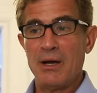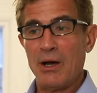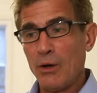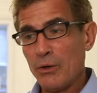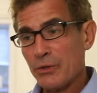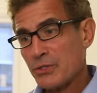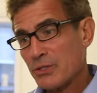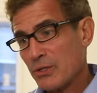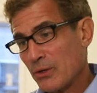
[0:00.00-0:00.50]

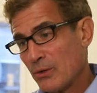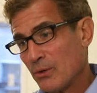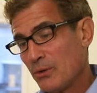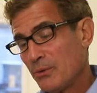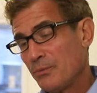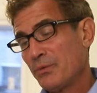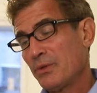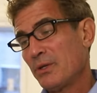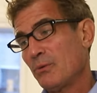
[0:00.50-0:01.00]

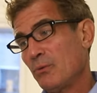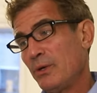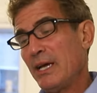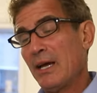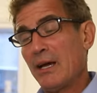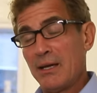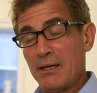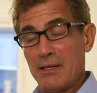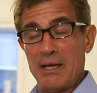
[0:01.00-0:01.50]
Also,
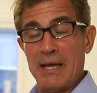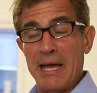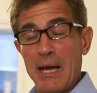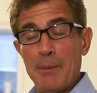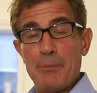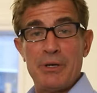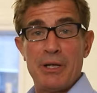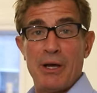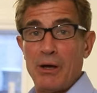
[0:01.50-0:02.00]
we
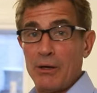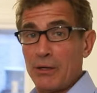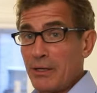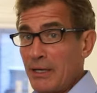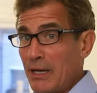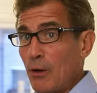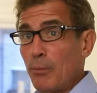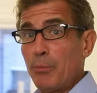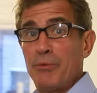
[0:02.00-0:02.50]
happen to
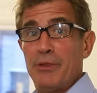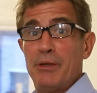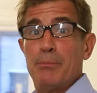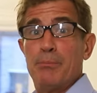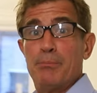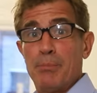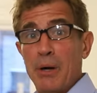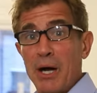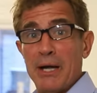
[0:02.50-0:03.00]
help the
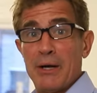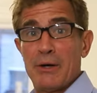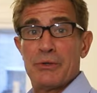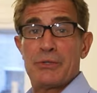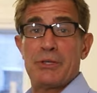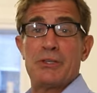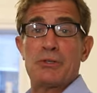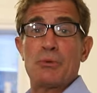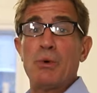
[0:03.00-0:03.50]

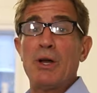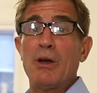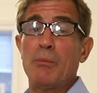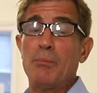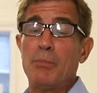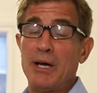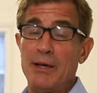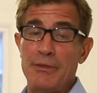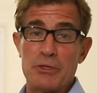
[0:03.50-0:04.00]
buyers as well
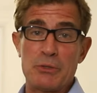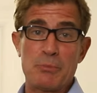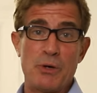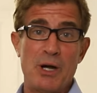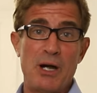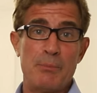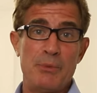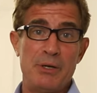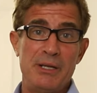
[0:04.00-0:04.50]
buy this
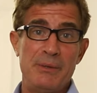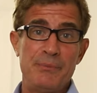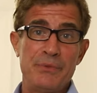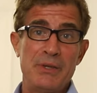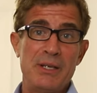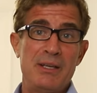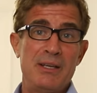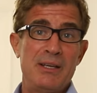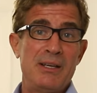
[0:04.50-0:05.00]
property,
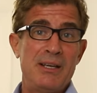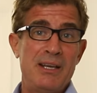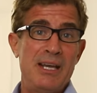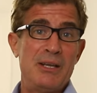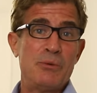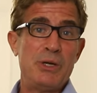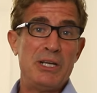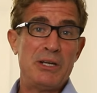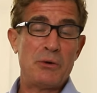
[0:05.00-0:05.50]

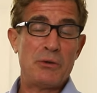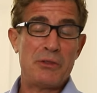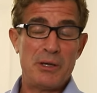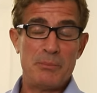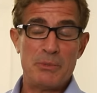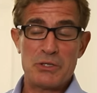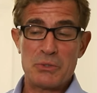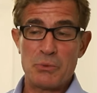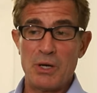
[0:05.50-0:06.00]
and we know
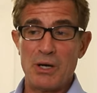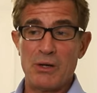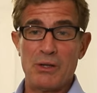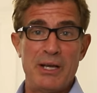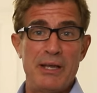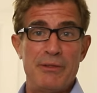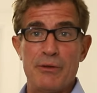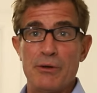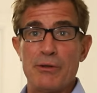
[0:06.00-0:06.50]
them as well,
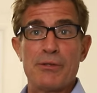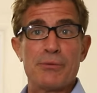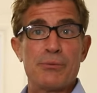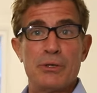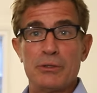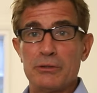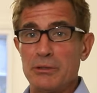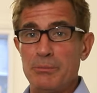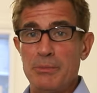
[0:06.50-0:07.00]
and they're
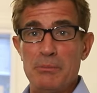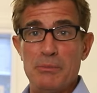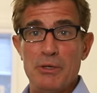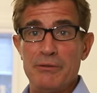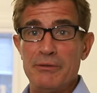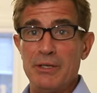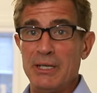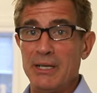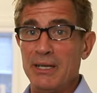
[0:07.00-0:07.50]
thrilled to be
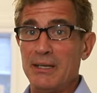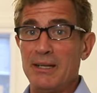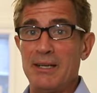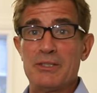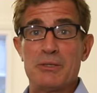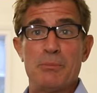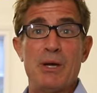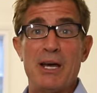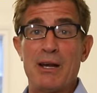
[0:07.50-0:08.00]
moving in,
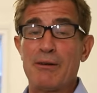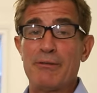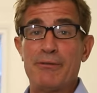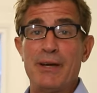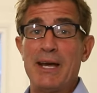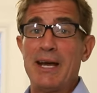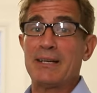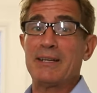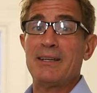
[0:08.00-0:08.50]
as a matter of
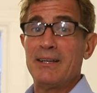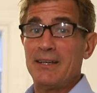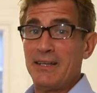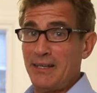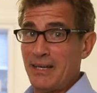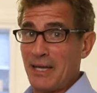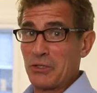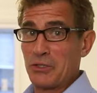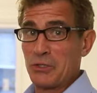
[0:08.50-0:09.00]
fact,
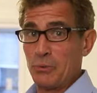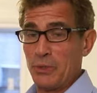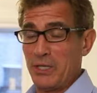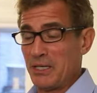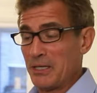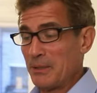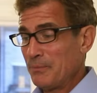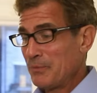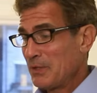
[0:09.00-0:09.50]
next
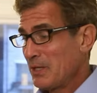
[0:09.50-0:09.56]
week.